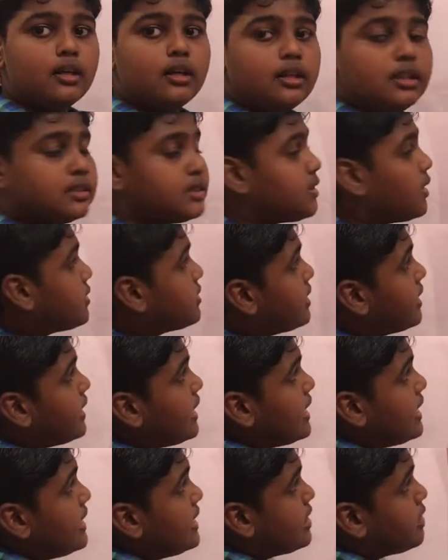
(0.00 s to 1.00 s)
So
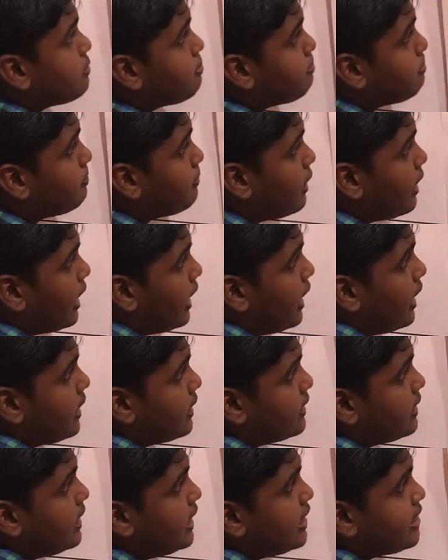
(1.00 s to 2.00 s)

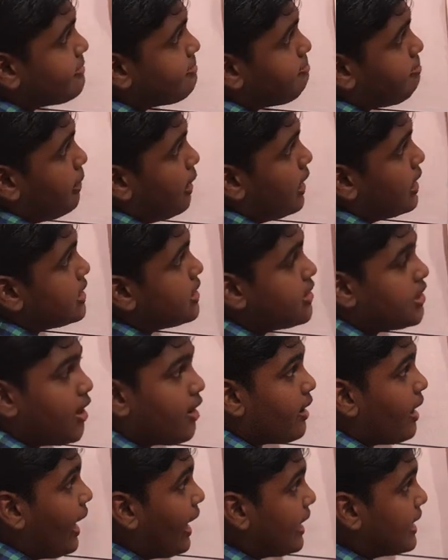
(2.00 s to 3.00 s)
these parts, they
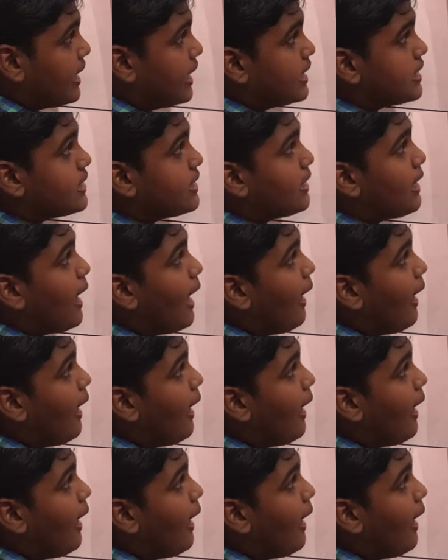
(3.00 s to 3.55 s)
are islands,